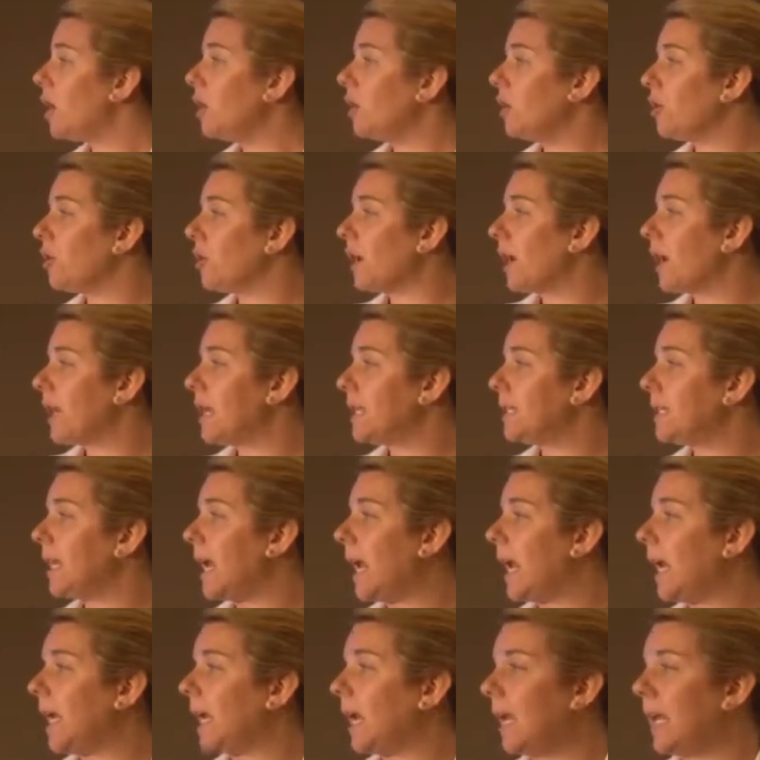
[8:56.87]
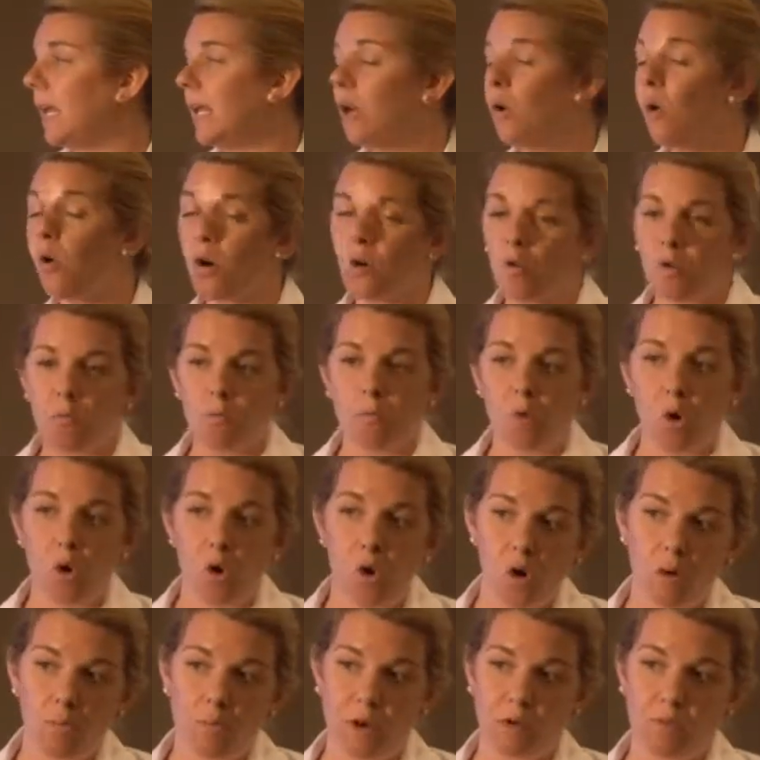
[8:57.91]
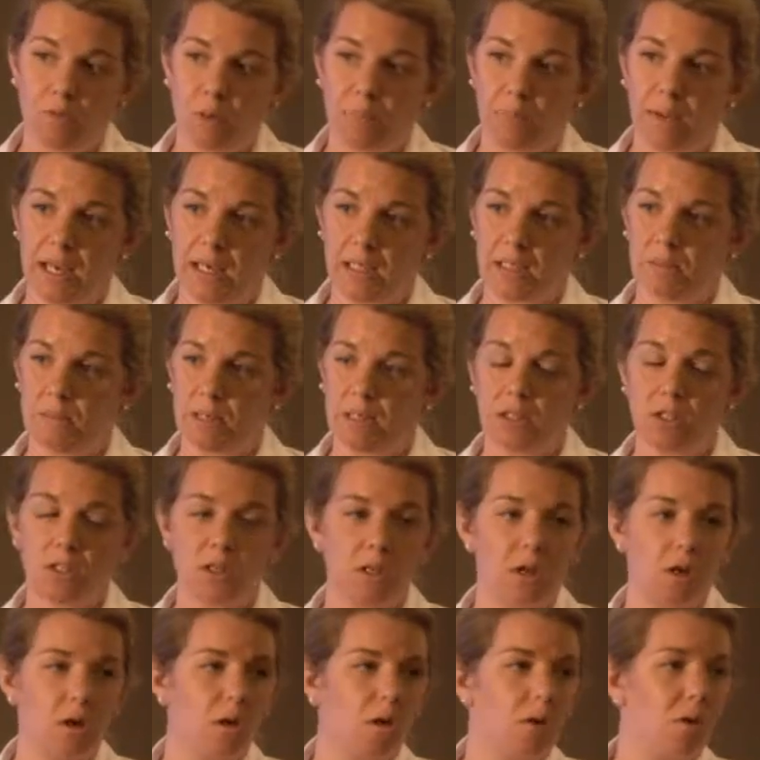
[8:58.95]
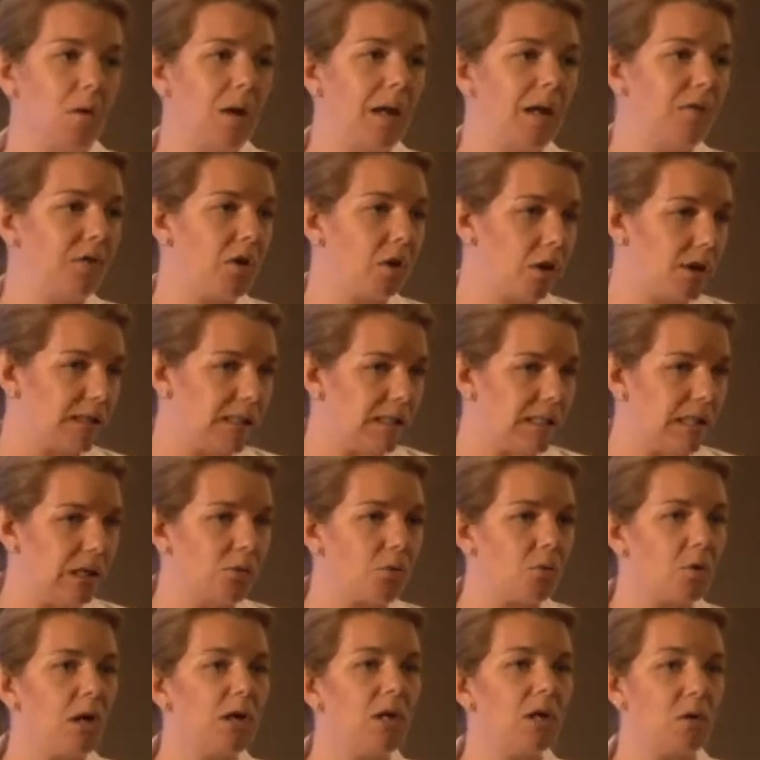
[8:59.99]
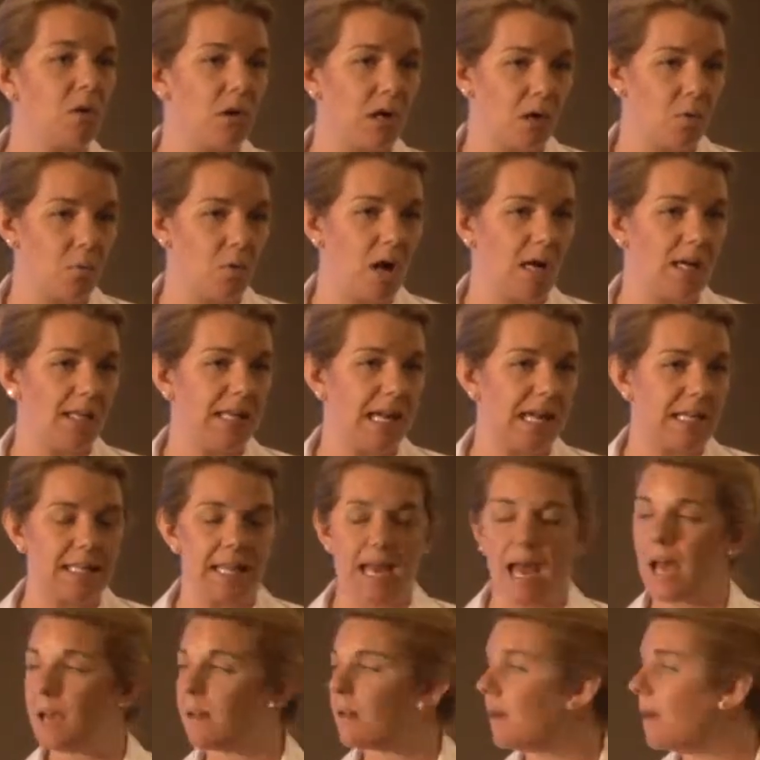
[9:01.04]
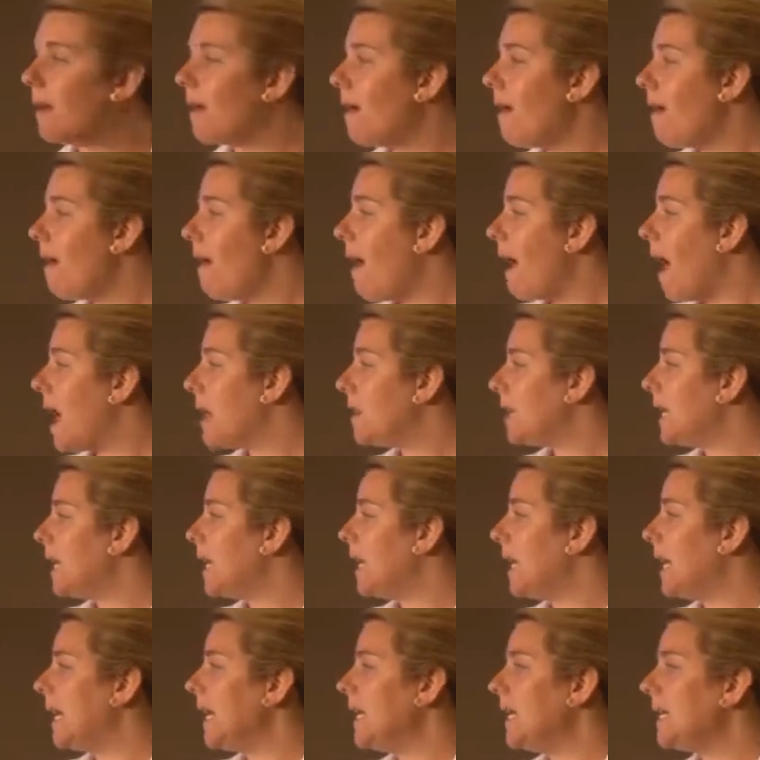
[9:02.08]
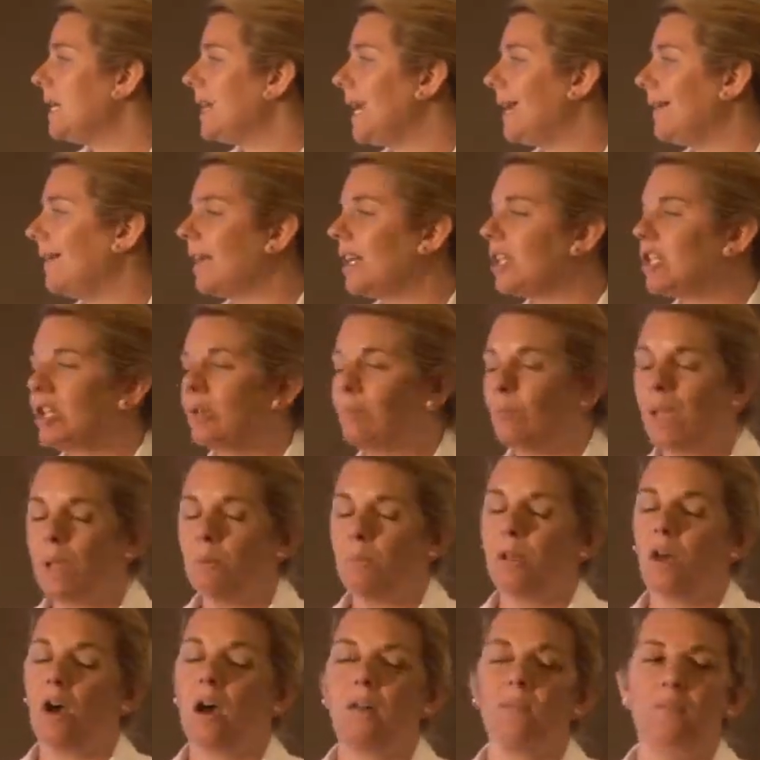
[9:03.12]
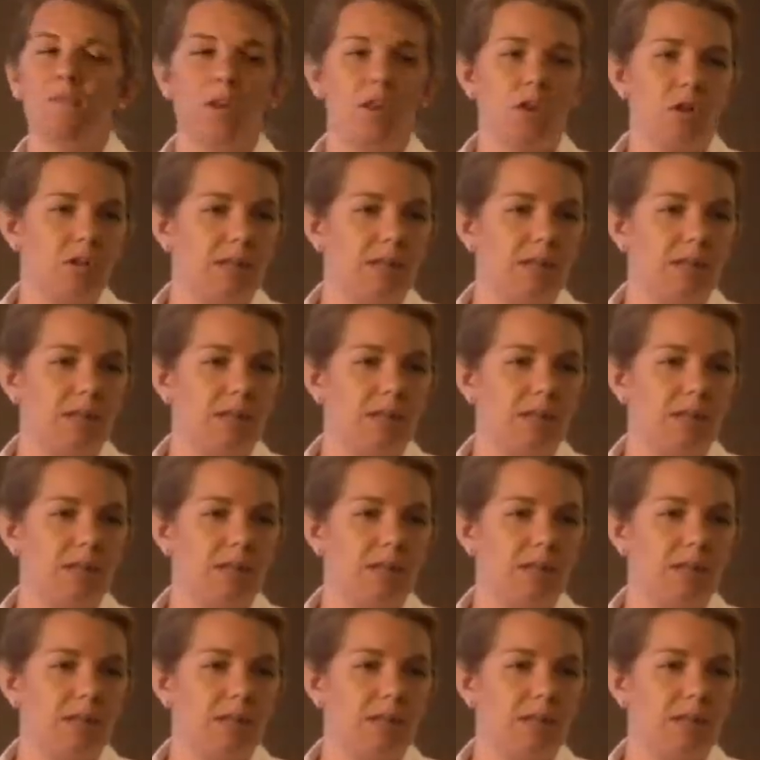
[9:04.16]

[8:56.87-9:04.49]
You're going to take any hormone replacement. So if you're on Synthroid, you're going to want to take that. And then anything that you may be on for your